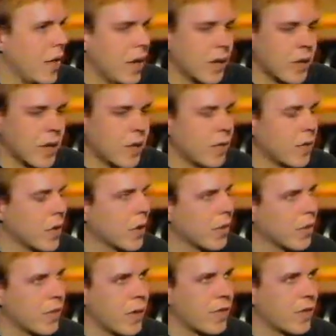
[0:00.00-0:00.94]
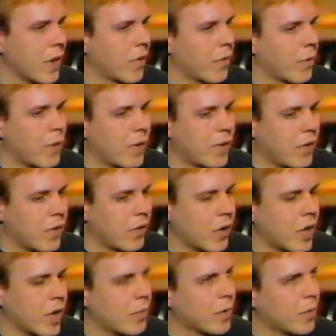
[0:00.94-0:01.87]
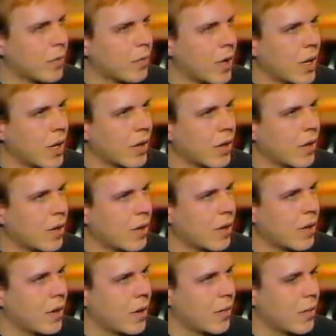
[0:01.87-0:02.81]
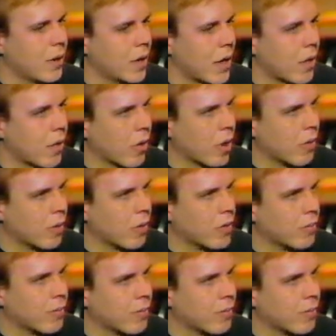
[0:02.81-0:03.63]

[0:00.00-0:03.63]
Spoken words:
Yeah, they're definitely my favorite Hamilton band, so I really like working with them.